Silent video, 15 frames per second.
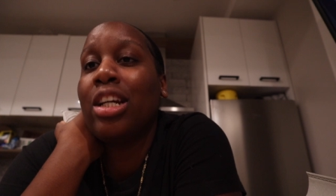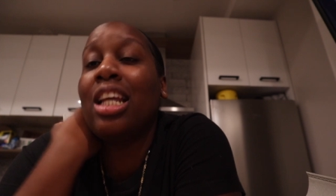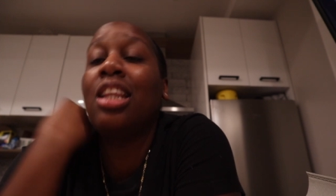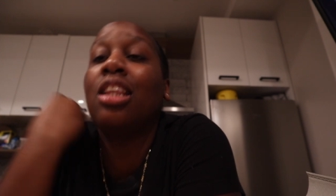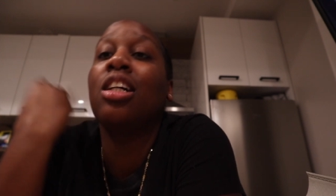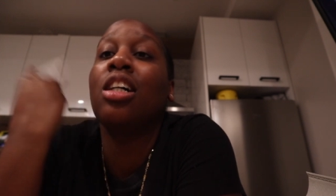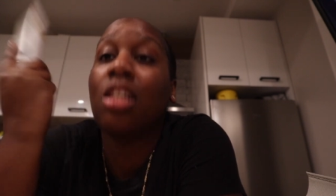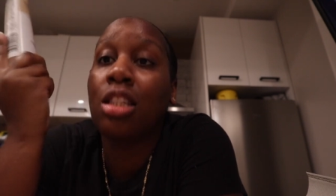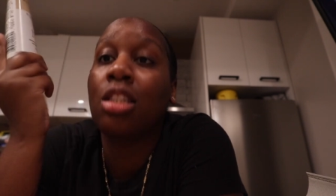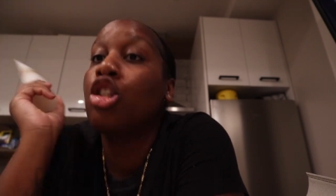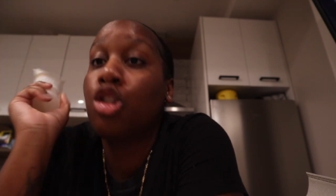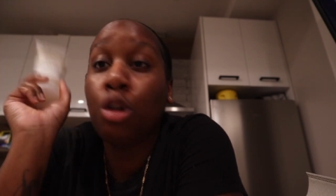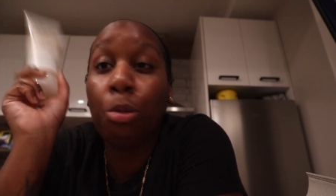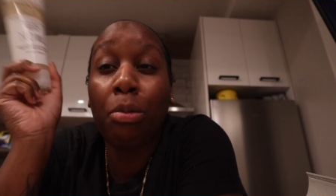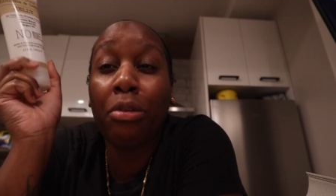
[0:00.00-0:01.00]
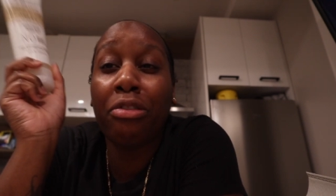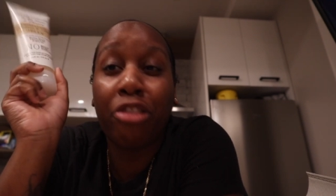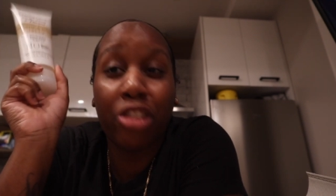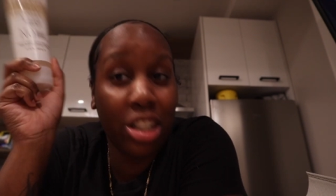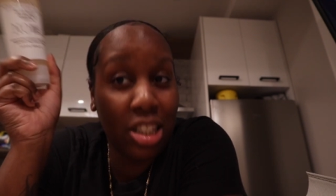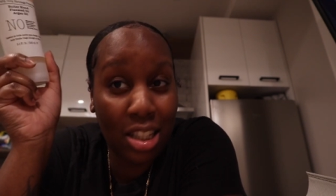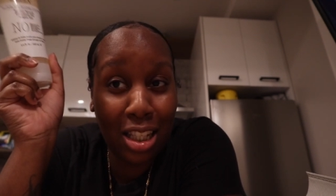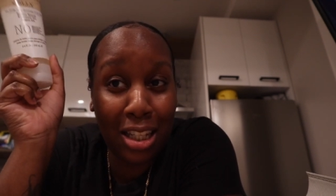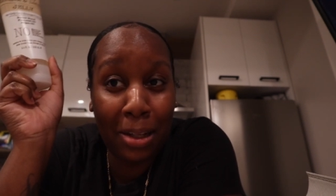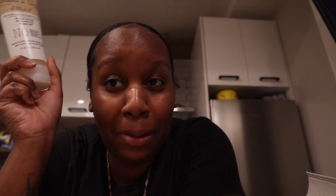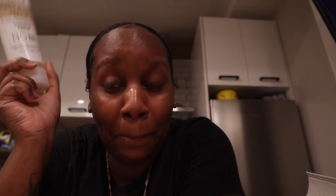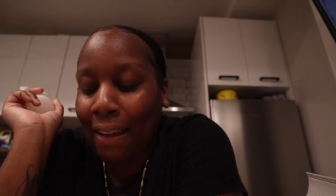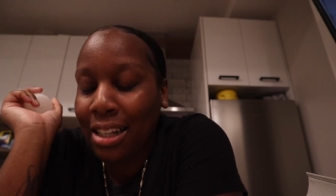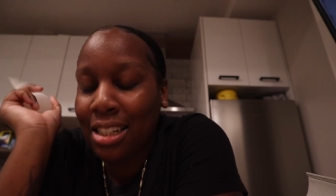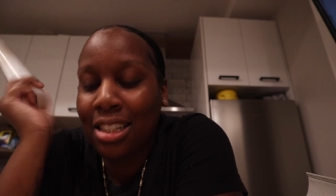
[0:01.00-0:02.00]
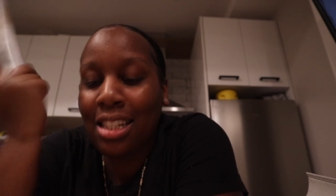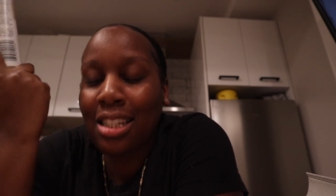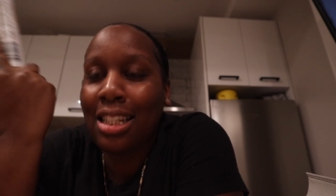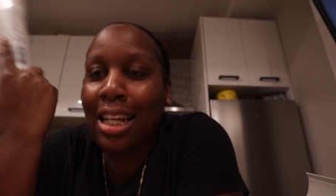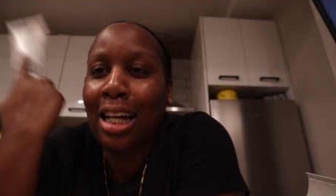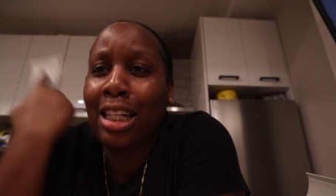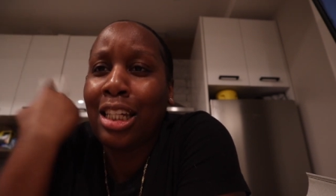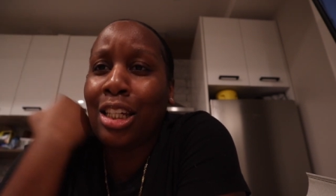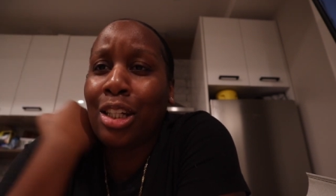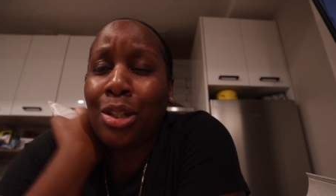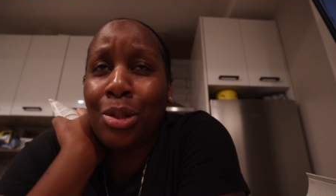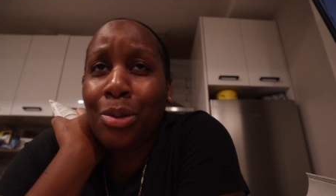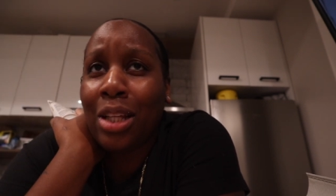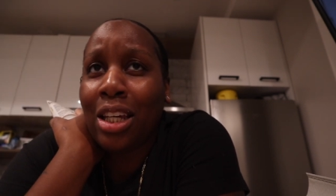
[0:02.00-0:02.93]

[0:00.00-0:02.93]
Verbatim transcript: it looks super frizzy and just not cute.